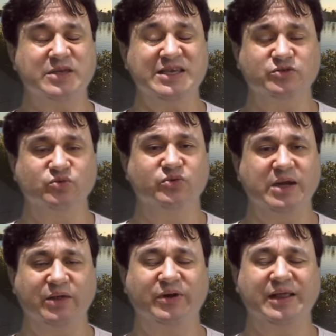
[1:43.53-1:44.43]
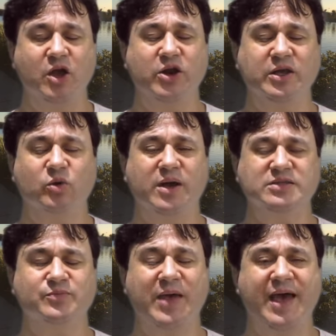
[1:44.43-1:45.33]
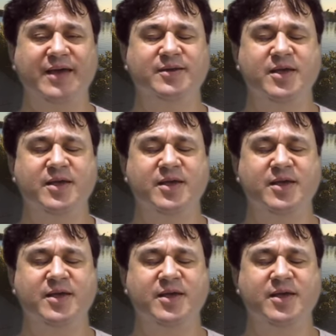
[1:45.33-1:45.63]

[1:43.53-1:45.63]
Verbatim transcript: is really, really hurting quite bad.